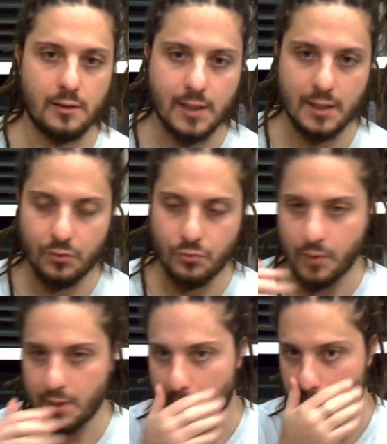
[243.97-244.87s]
kind of
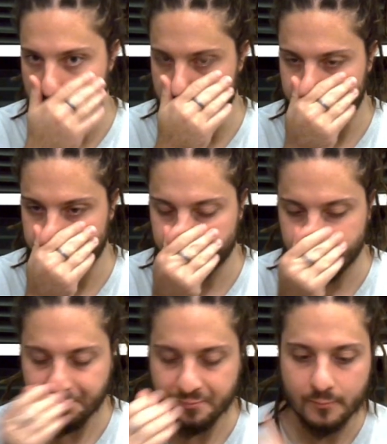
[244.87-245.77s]
way.
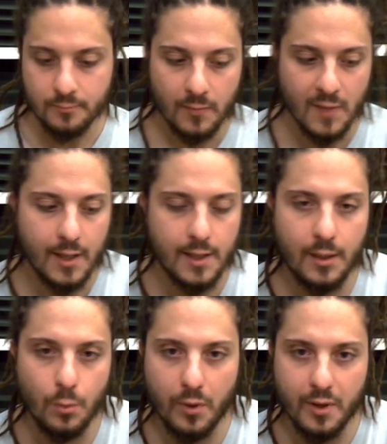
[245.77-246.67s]

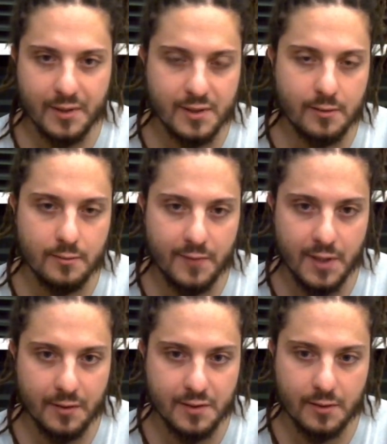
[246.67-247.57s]
Whereas
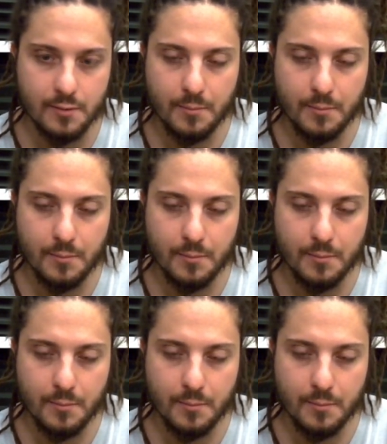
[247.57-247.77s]
Venus,